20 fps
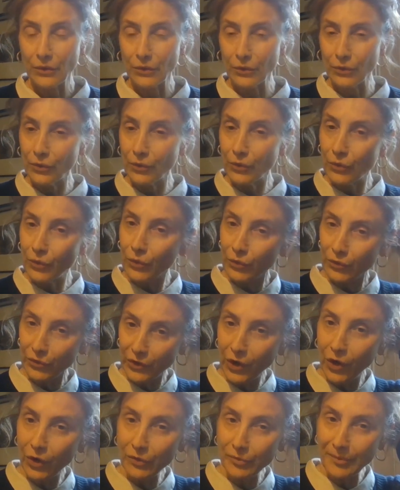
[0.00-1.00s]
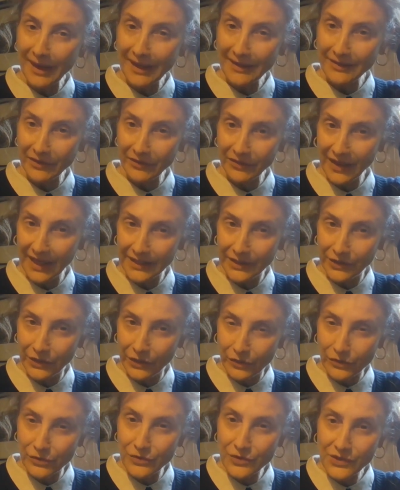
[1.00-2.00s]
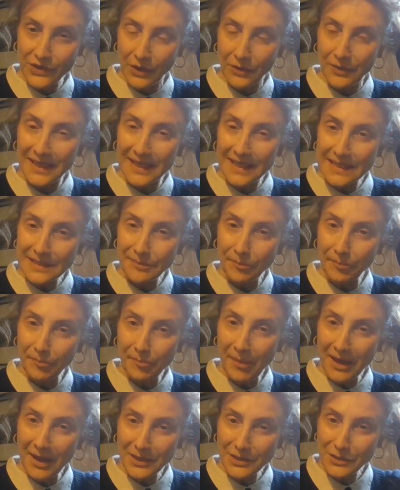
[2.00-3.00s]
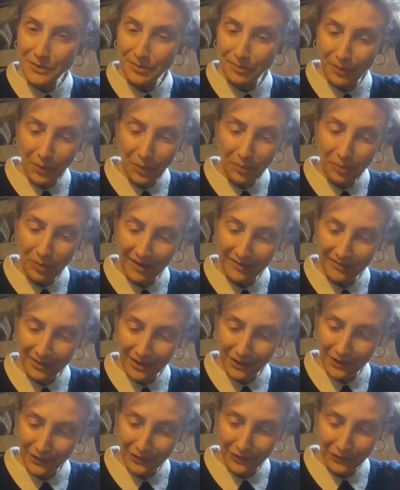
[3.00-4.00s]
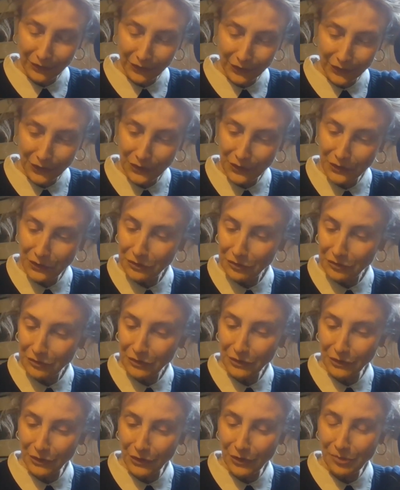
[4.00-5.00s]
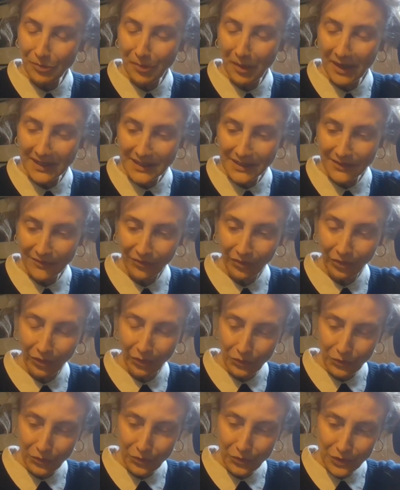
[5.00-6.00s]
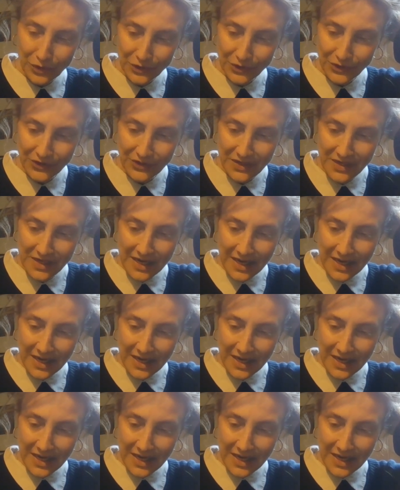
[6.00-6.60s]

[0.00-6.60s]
or the con man that they knew. So it is much more prevalent than you might have thought.